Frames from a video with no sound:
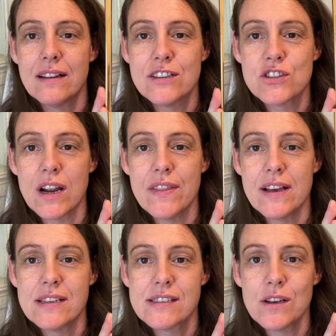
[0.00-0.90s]
Let's try
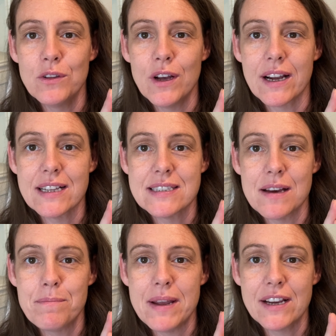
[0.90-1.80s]
this. So look, it's a
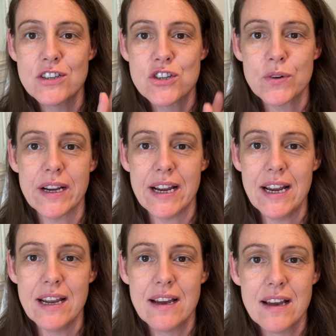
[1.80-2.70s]
big
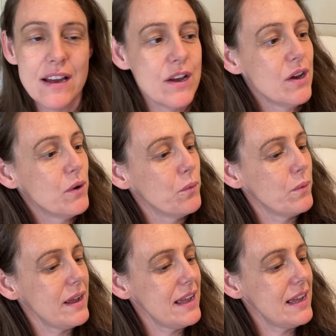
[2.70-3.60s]
tree
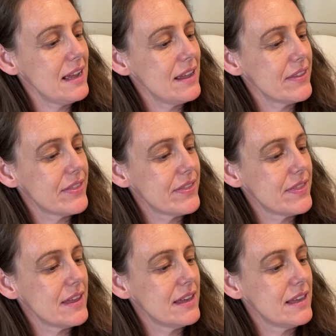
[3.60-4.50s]
with
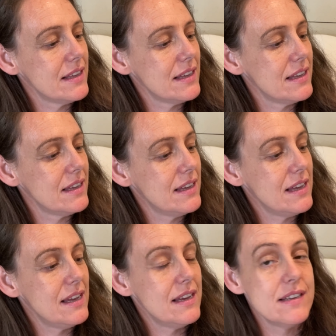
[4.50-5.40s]

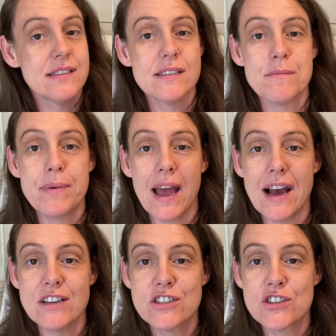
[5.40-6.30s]
some
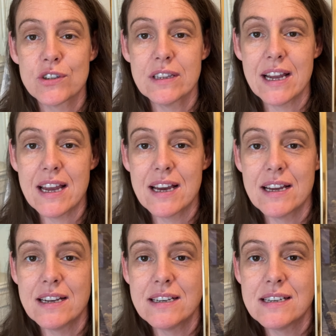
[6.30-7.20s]
pasture
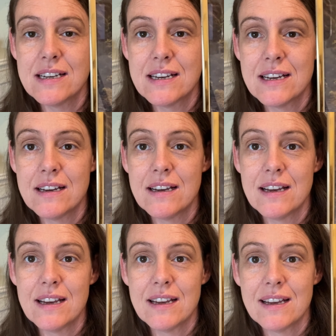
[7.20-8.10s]
land.
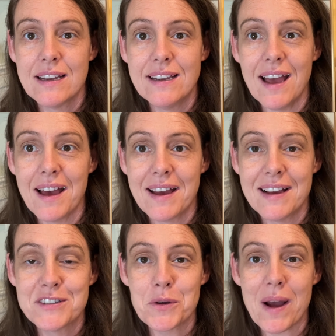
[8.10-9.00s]
Yeah,
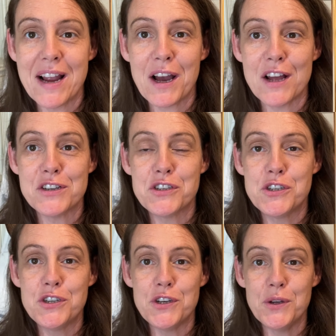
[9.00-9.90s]
so I got
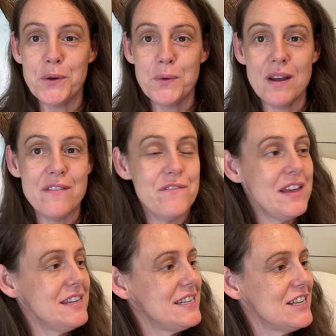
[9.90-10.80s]
two
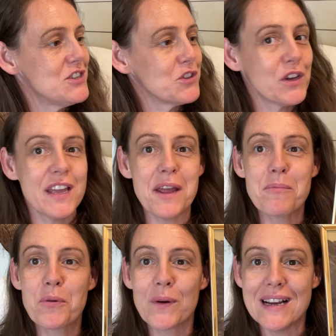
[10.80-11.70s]
vintage looking
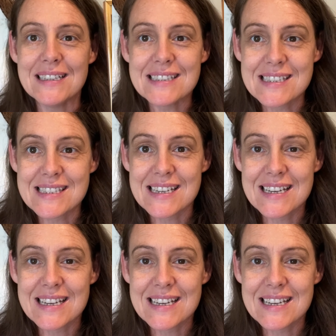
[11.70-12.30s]
prints